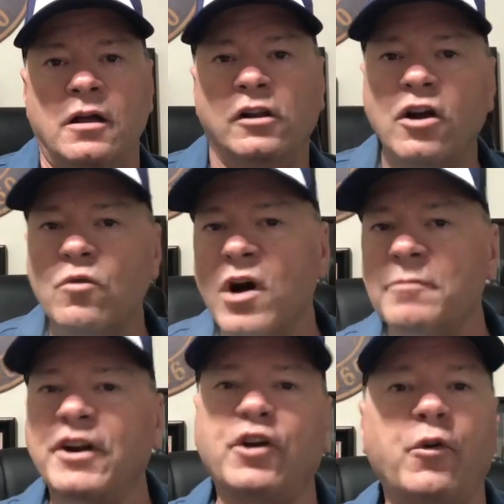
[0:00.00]
Hello and
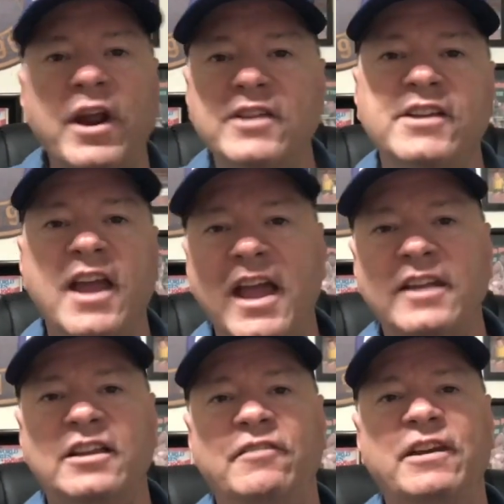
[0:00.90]
welcome to Crazy
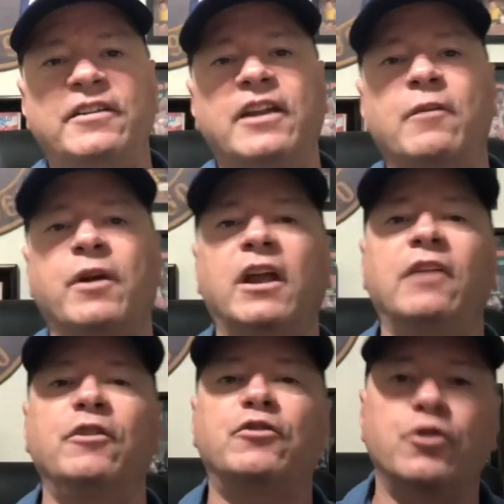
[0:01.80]
Hank TV. Today we're going
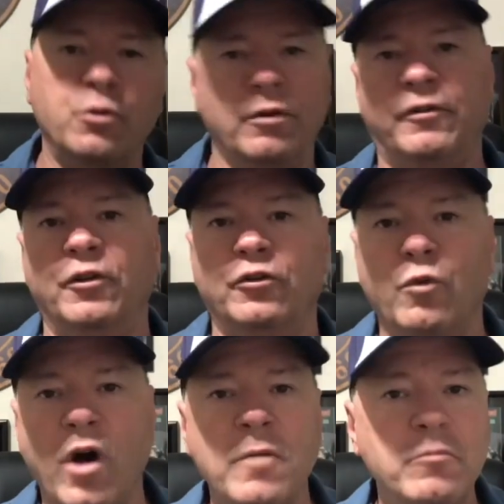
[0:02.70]
to give you two reviews,
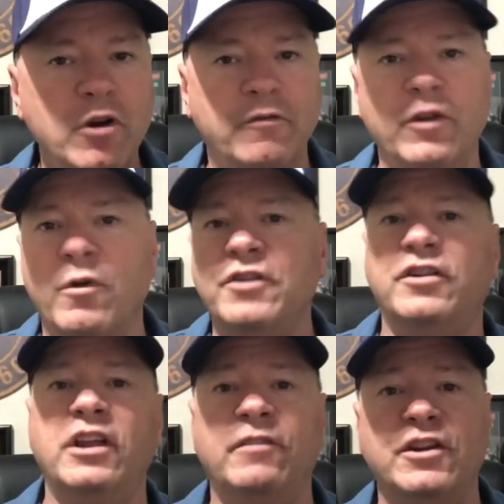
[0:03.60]
one movie, one
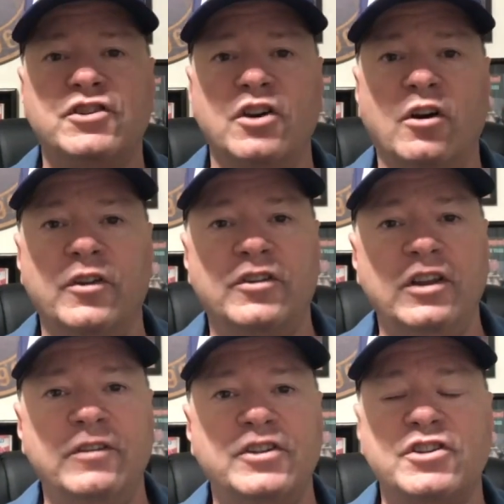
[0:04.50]
TV show. The
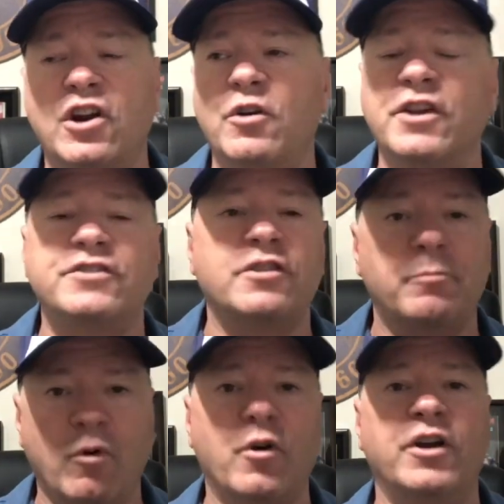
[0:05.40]
TV show is The
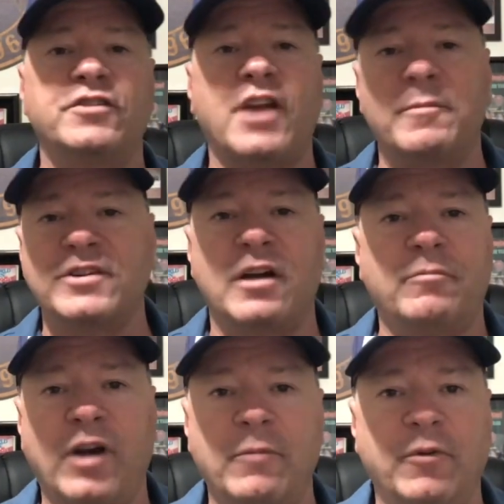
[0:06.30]
Boys,
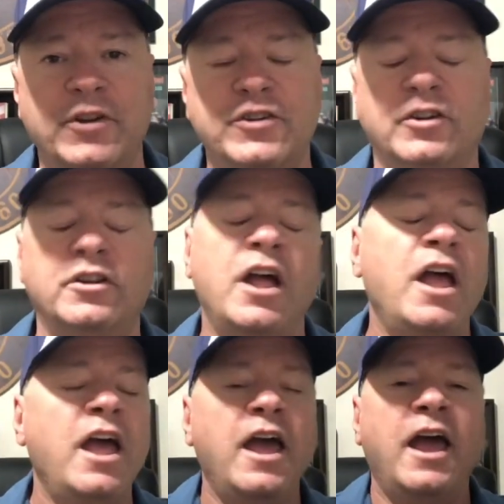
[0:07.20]
Amazon Prime original,
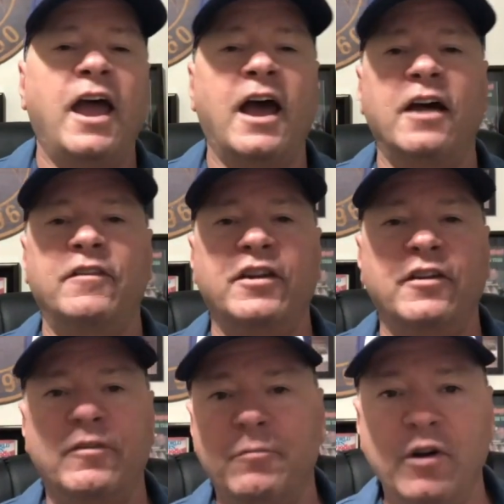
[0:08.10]
and
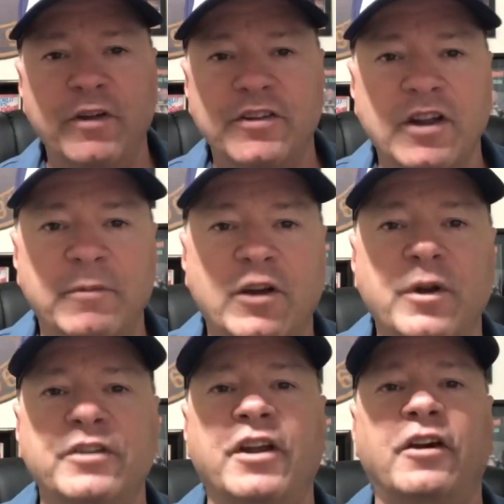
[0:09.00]
the movie is going to be
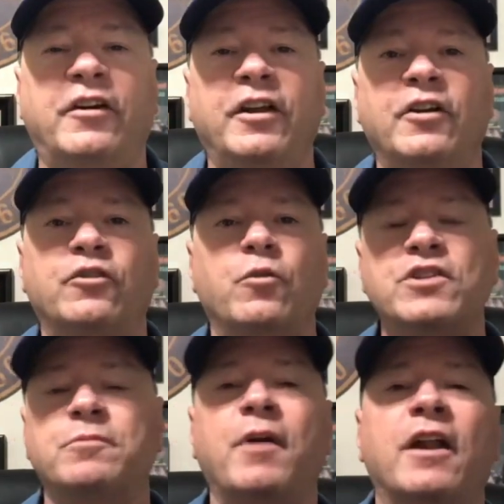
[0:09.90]
Quentin Tarantino's
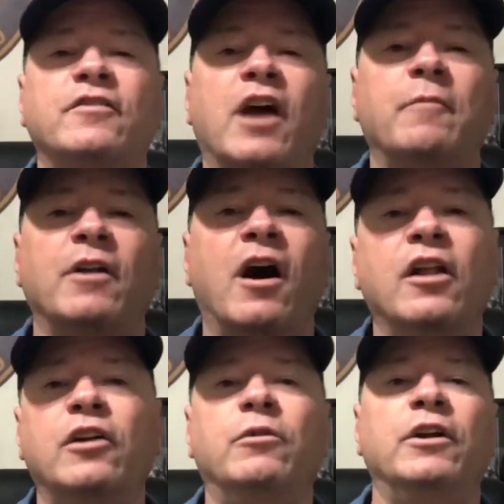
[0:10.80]
Once Upon a Time in
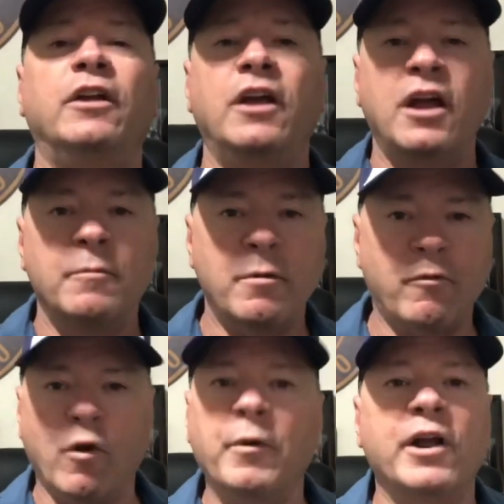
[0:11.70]
Hollywood. But
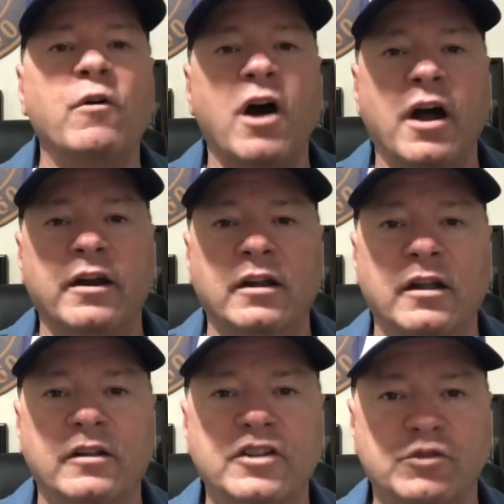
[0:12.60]
before we go on,
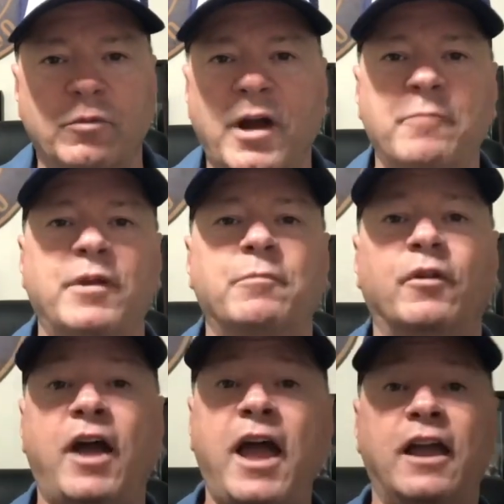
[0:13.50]
just remind
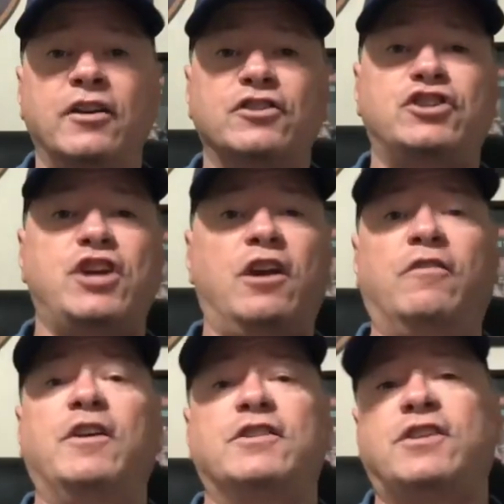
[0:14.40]
people, hey,
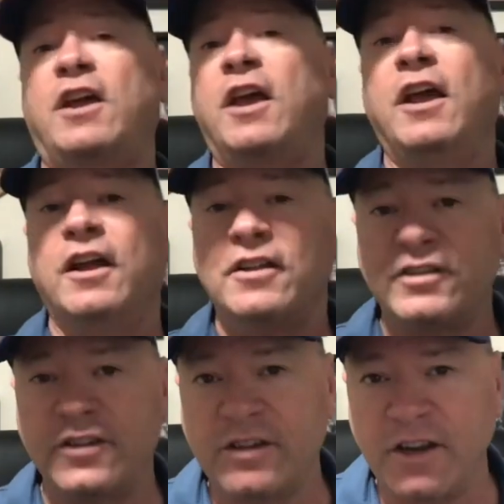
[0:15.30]
share this,
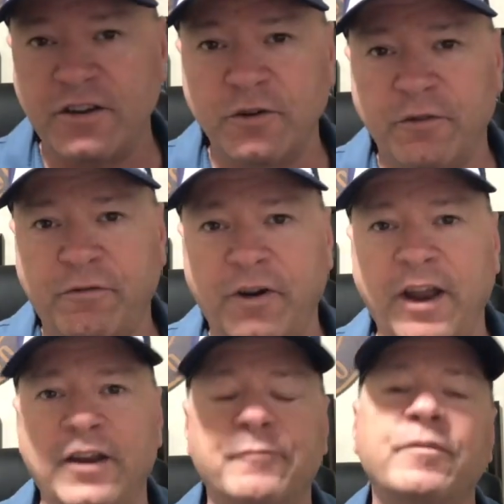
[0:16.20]
send it to a
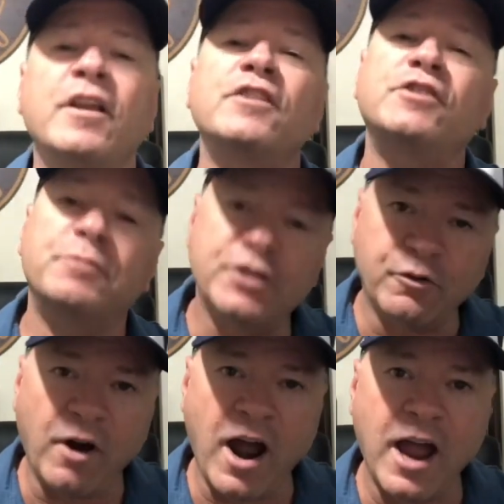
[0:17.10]
friend,
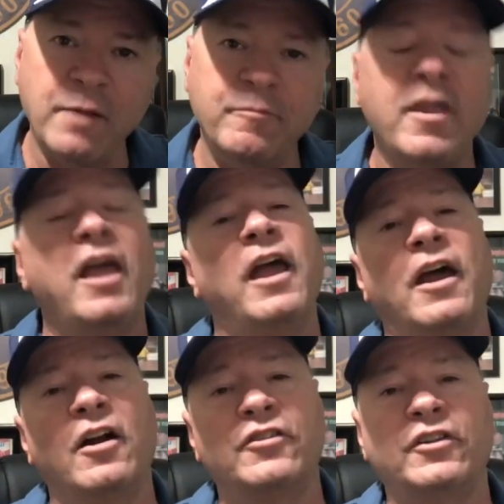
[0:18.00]
subscribe,
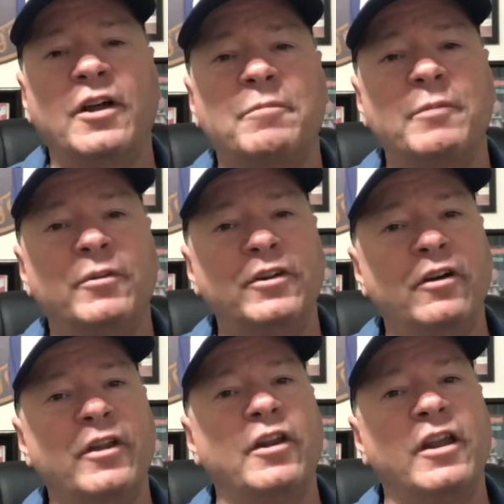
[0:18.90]
and also let people
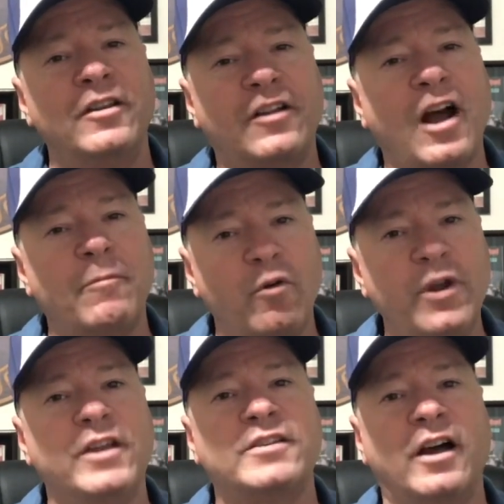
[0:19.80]
know that in a couple
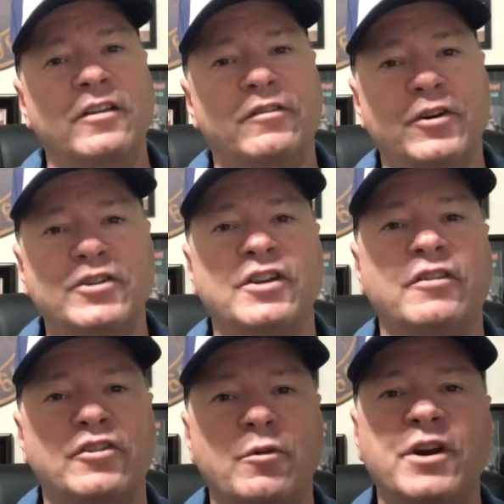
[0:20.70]
weeks, on Thursday
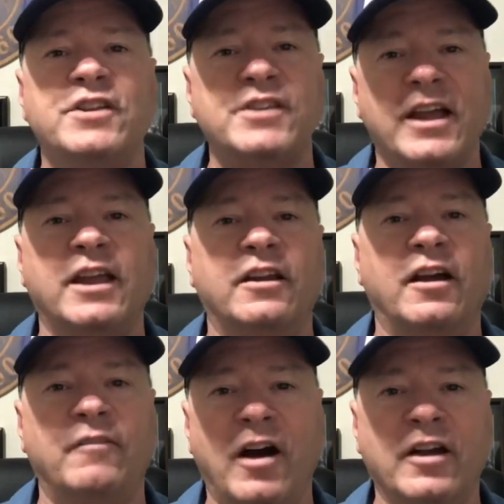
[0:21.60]
the 22nd
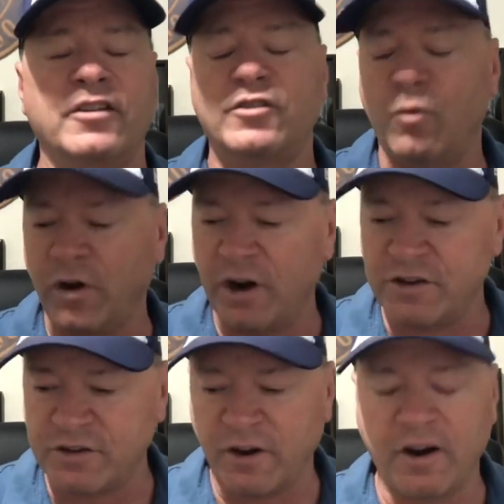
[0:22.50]
of August, we're going
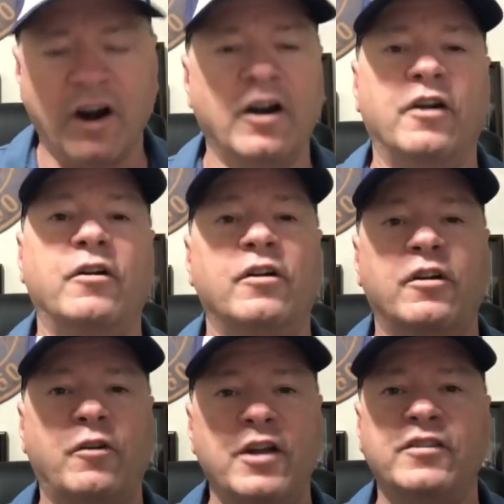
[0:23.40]
to start our
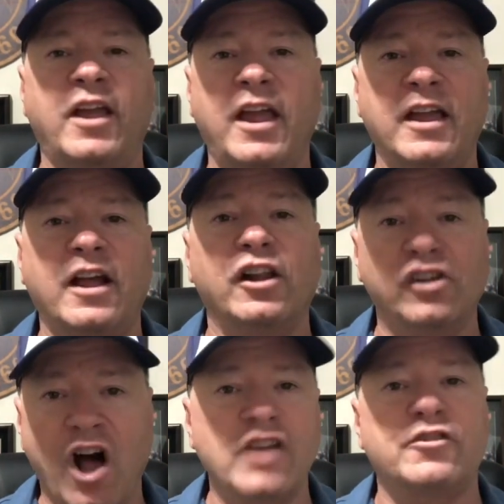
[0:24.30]
Crazy Hank
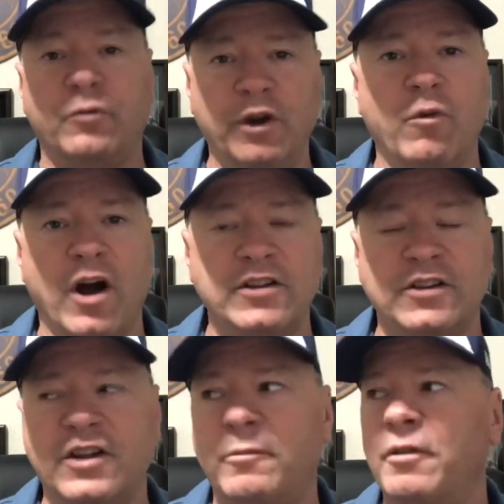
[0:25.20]
Lost
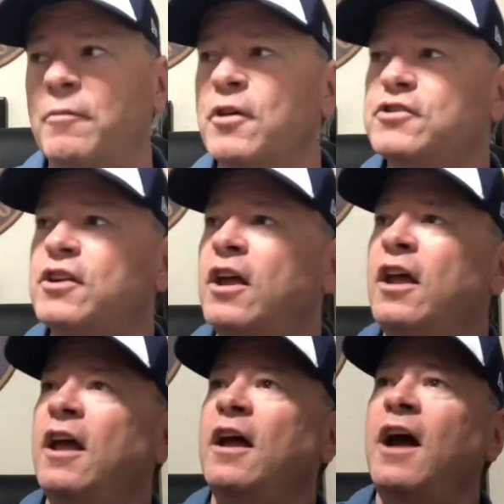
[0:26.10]
rewatch. It's going to be the most...
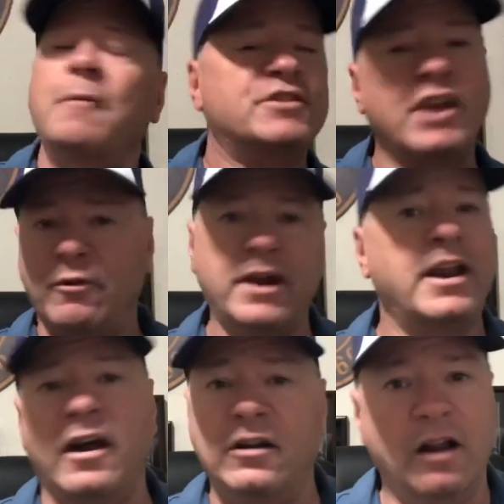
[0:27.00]
I'm going to say it right
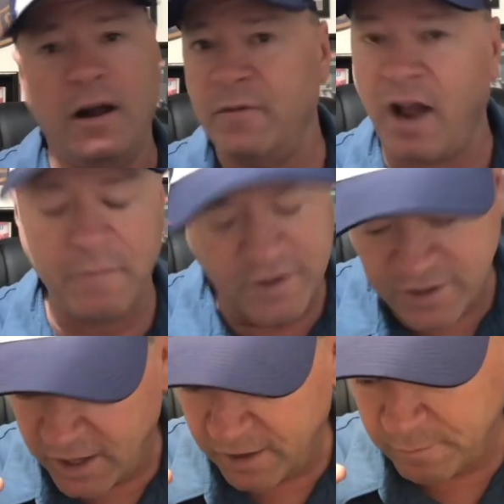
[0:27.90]
now. I'm
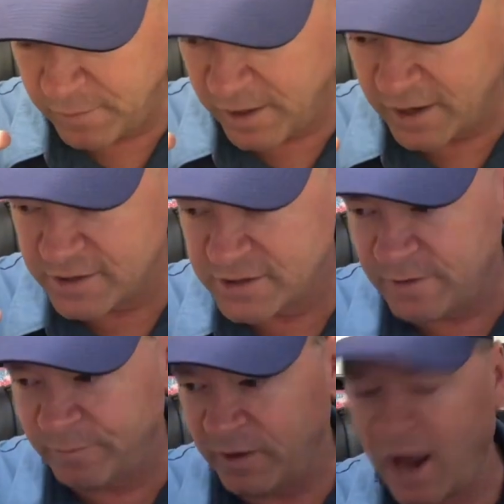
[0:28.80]
just saying it
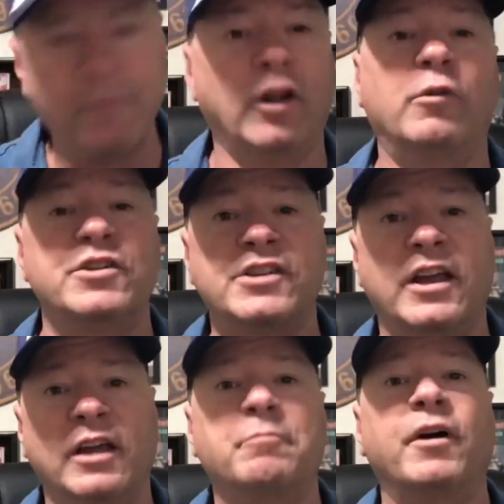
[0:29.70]
because I'm the only one
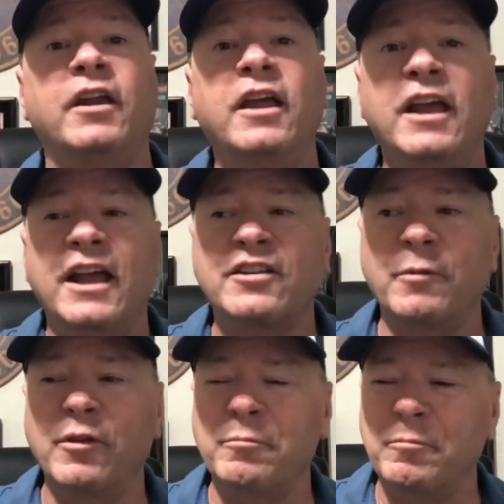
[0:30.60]
saying it, but it's
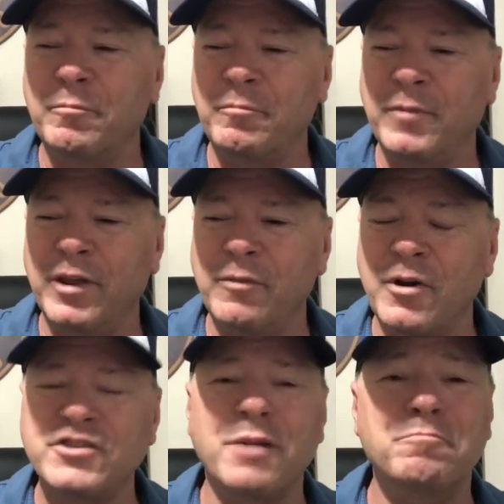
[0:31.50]
going to be the
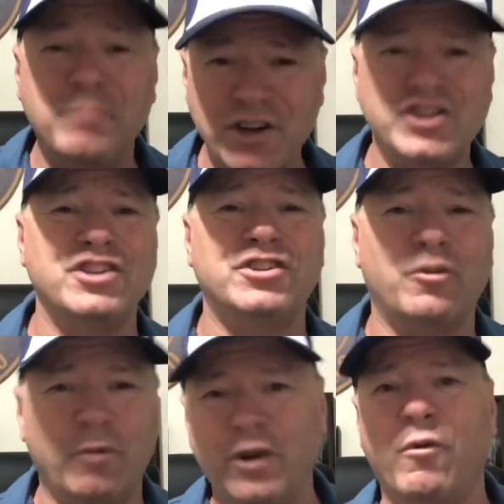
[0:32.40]
most ambitious
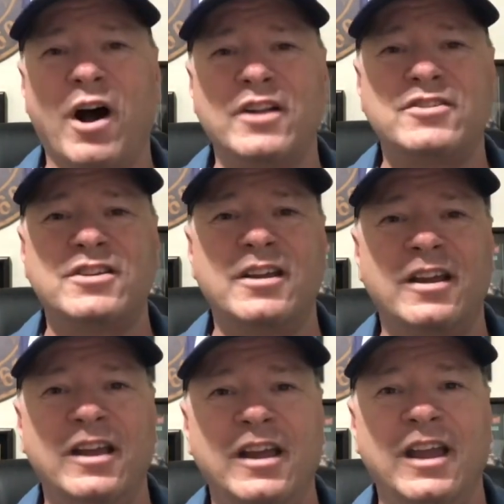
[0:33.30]
rewatch
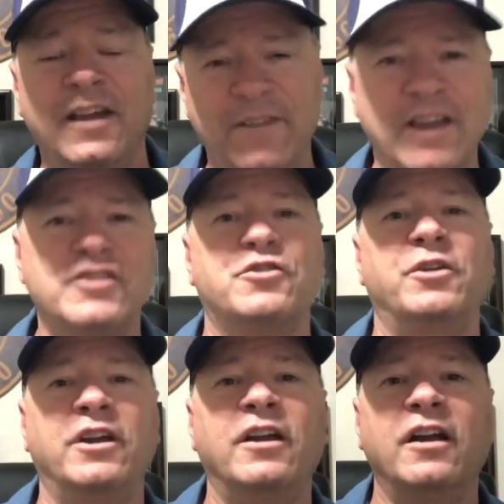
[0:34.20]
in the
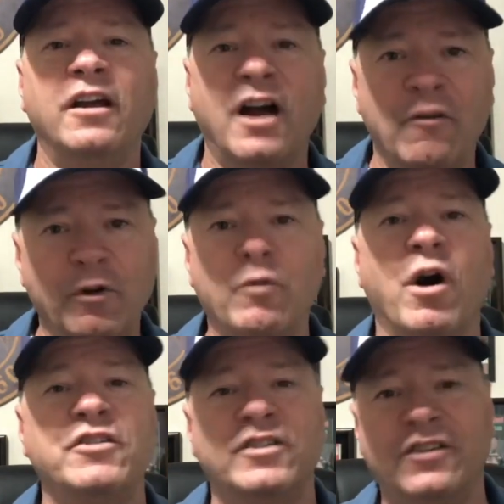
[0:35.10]
history of
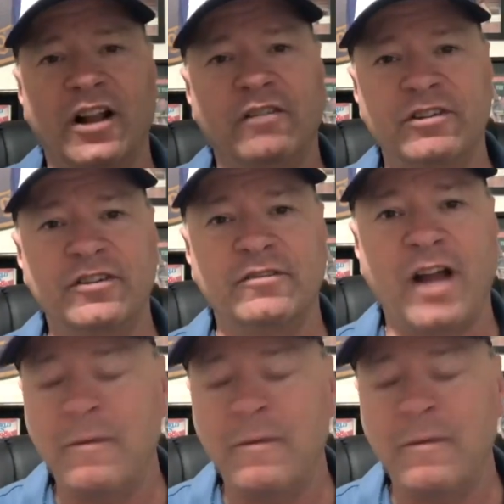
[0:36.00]
rewatching television.